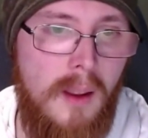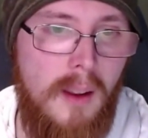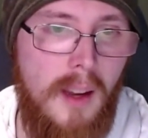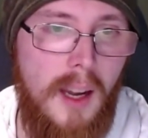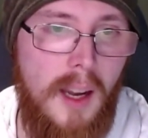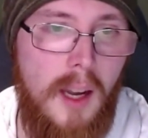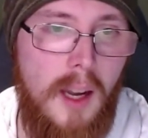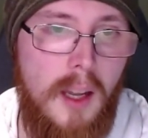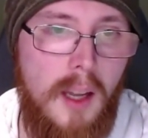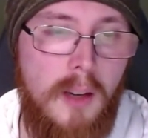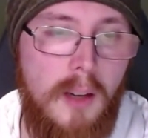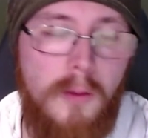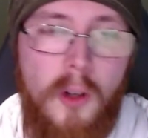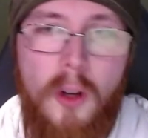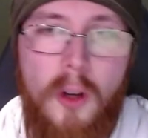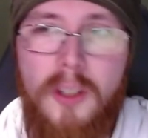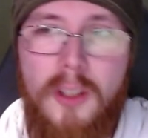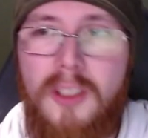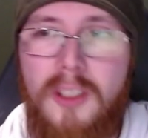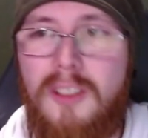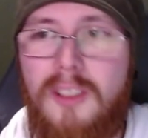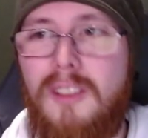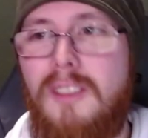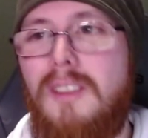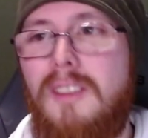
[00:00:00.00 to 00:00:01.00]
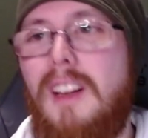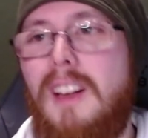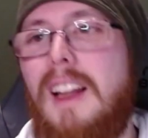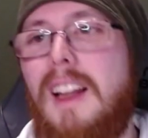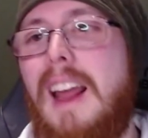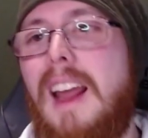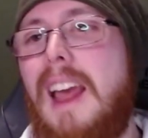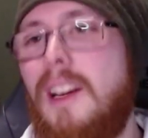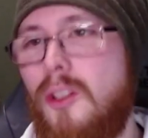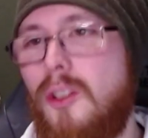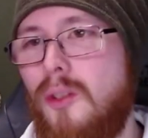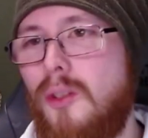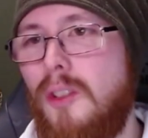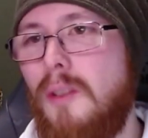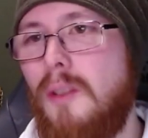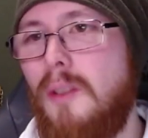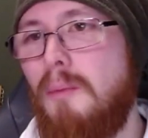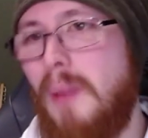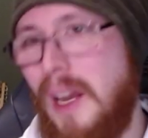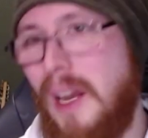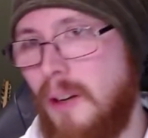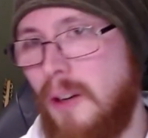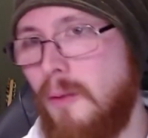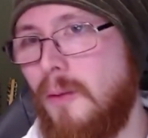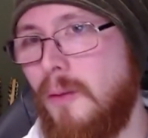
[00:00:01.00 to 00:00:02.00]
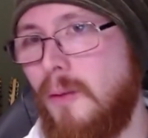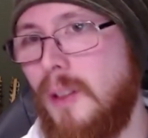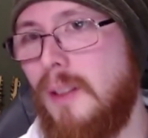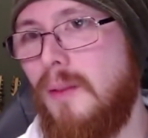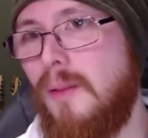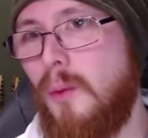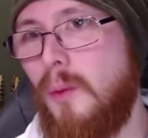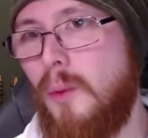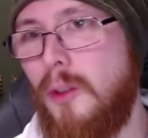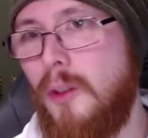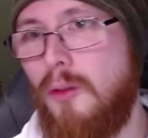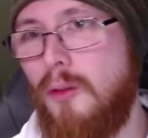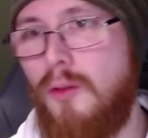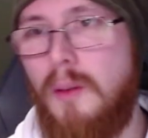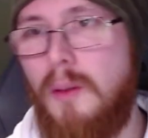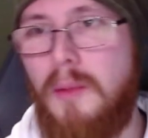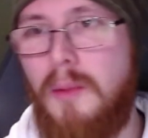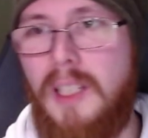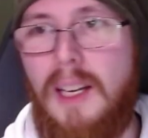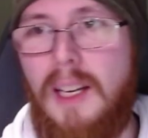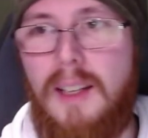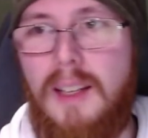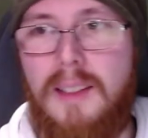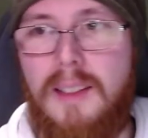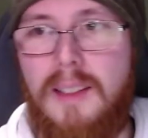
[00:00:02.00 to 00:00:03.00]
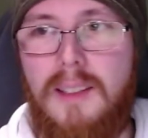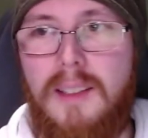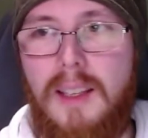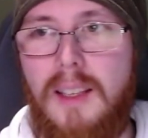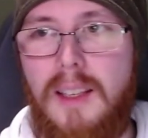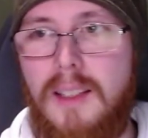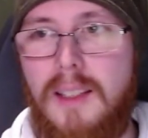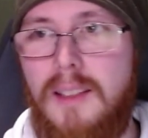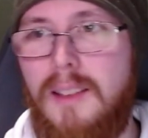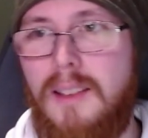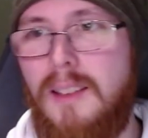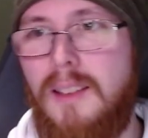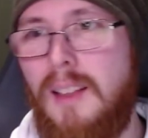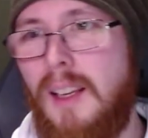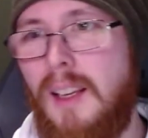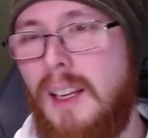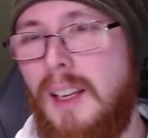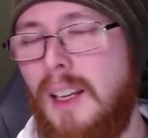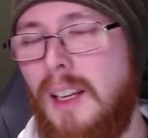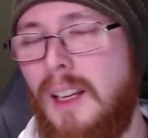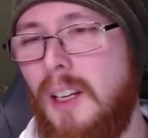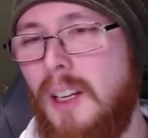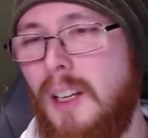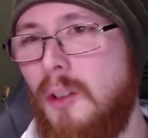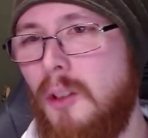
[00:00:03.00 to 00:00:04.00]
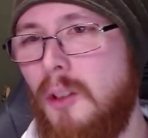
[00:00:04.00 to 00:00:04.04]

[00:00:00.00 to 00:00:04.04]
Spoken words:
And of course, an extra benefit with the Dreamcast is that